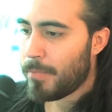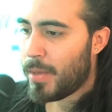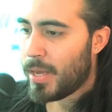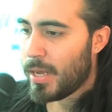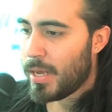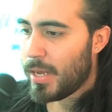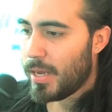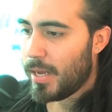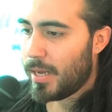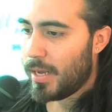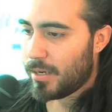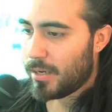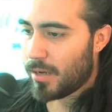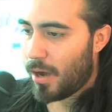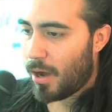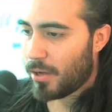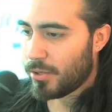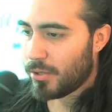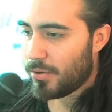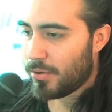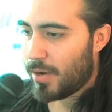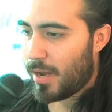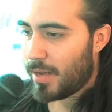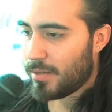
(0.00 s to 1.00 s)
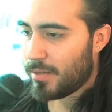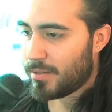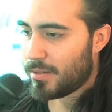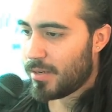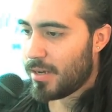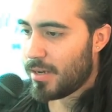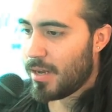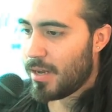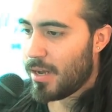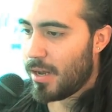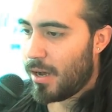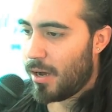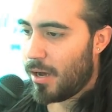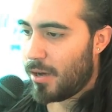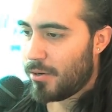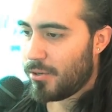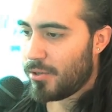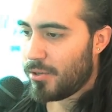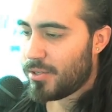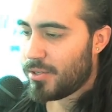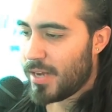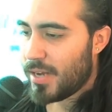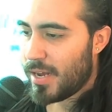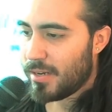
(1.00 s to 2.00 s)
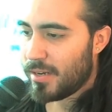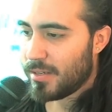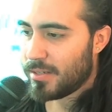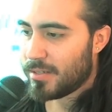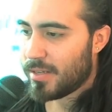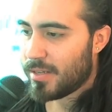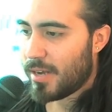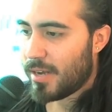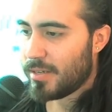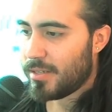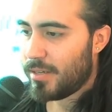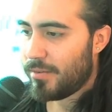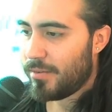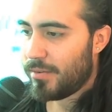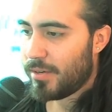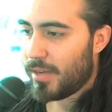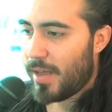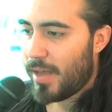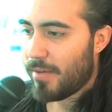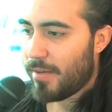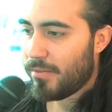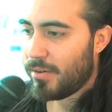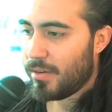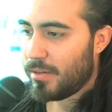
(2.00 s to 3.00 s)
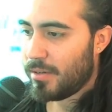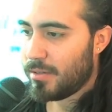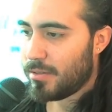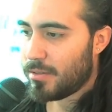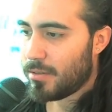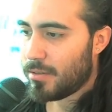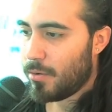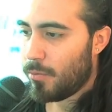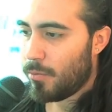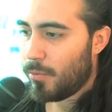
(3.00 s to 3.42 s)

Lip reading: In contrast, understanding scientific evidence,